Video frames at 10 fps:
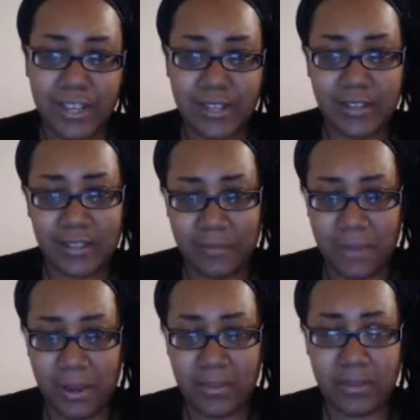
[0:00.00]
as you're
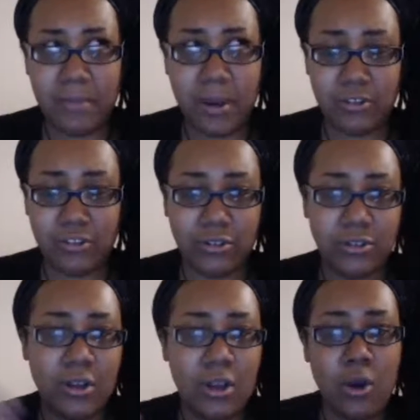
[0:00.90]
chanting the
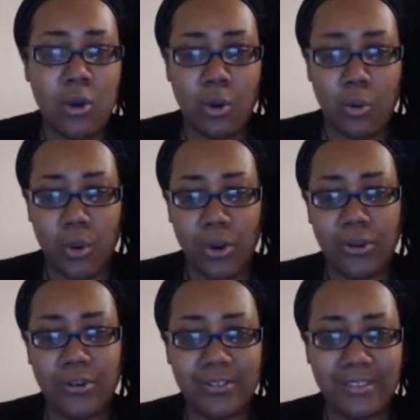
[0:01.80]
mantra or
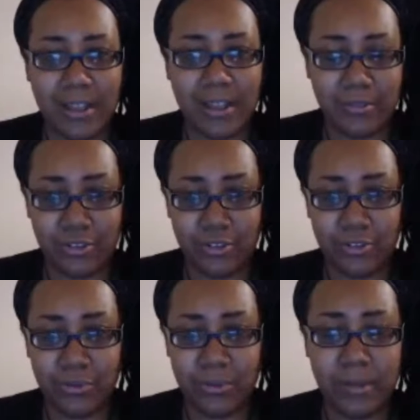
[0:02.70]
word or sound that
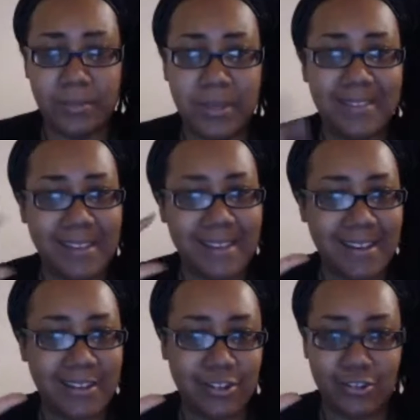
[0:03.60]
you're doing, because that
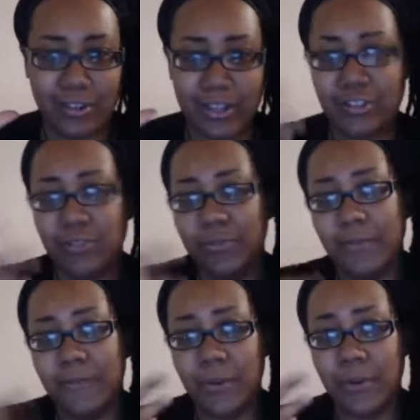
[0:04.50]
kind of distracts you
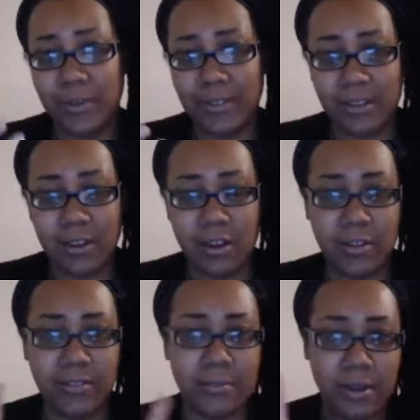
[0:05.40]
from focusing
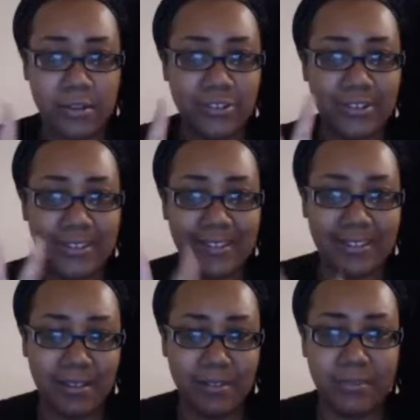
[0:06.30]
on the mantra
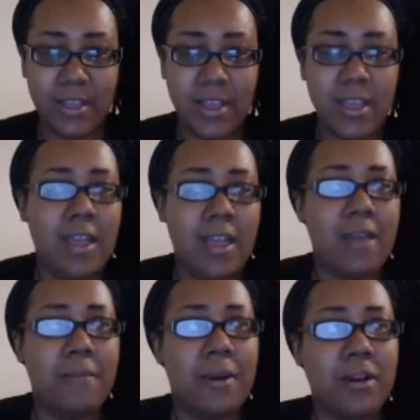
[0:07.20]
itself.
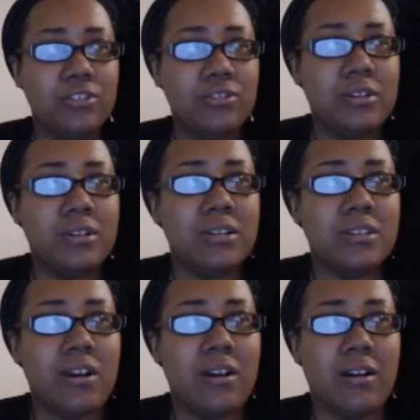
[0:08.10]
And mantras
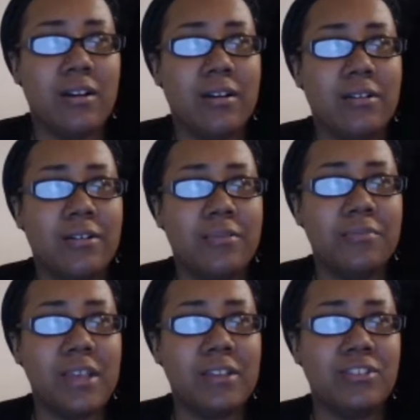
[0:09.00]
are,
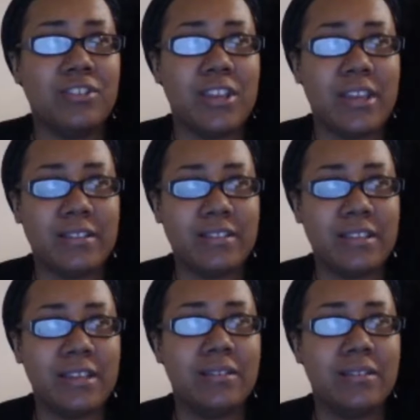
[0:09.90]
and
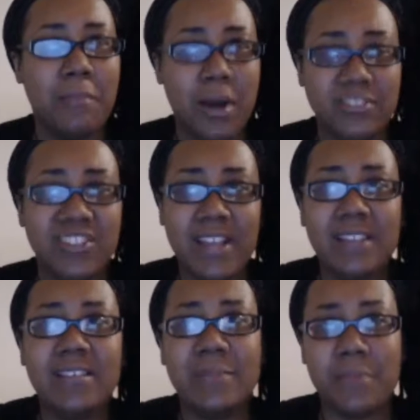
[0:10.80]
chanting
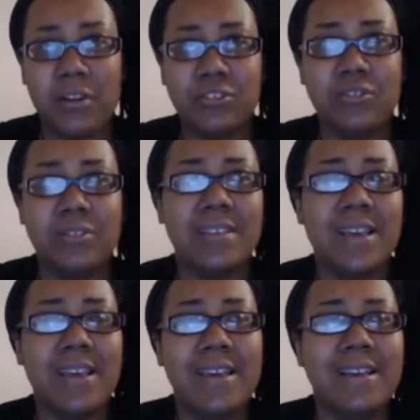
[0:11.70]
mantras
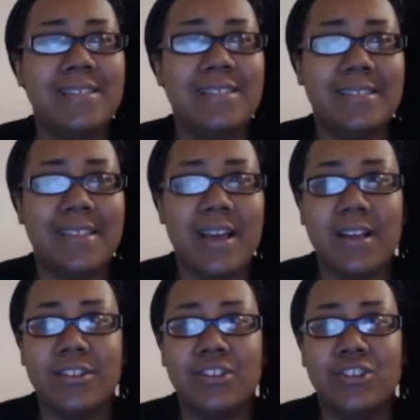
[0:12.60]
is
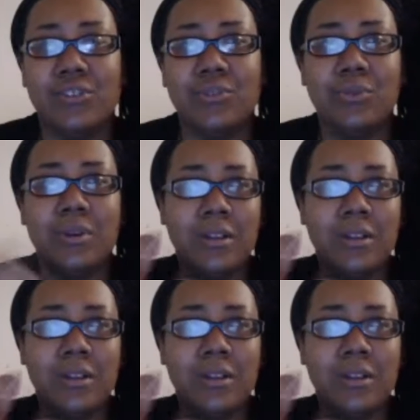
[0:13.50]
designed to